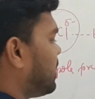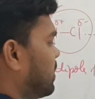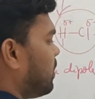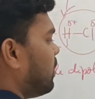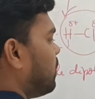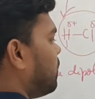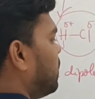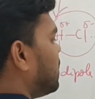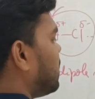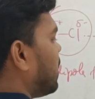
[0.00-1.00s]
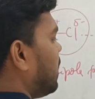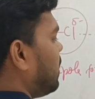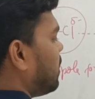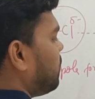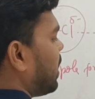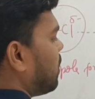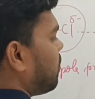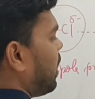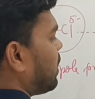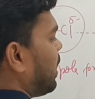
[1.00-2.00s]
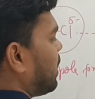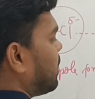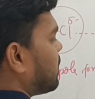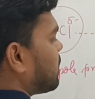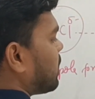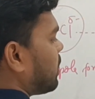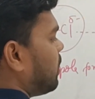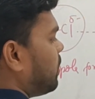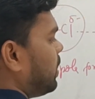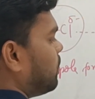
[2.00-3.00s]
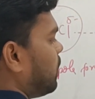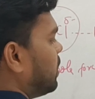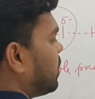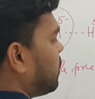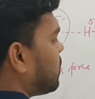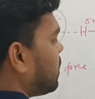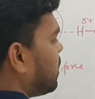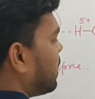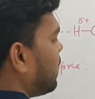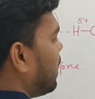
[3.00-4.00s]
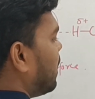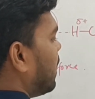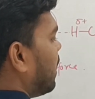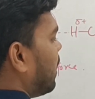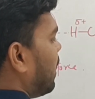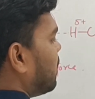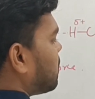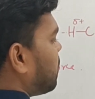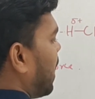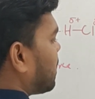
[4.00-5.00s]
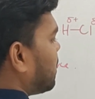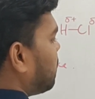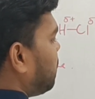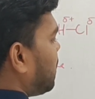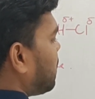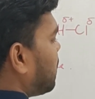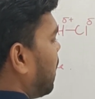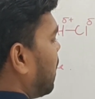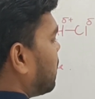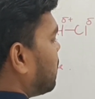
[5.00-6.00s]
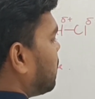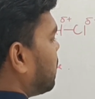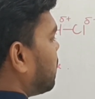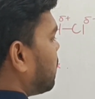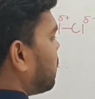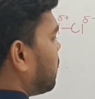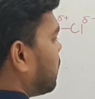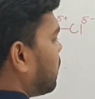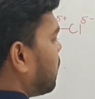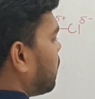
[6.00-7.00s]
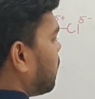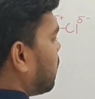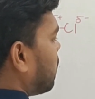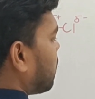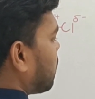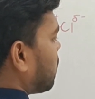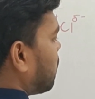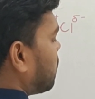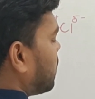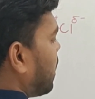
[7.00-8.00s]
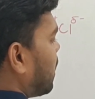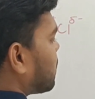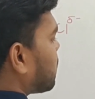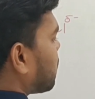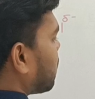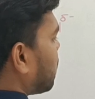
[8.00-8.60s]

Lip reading: So basically here we can write like this: chlorine molecules here interacted with another chlorine gas,